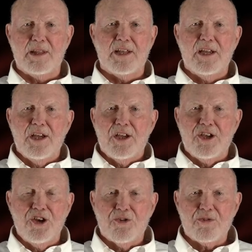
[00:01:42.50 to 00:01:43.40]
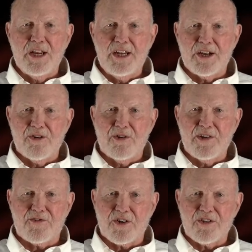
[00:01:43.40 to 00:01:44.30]
I mean, you don't need to go
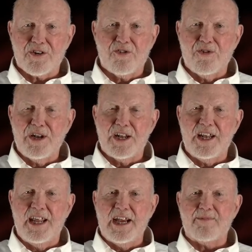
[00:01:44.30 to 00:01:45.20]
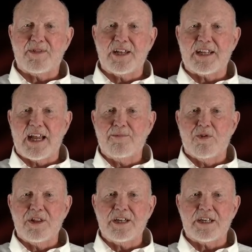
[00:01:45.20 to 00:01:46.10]
any further, go into depth and say, boy,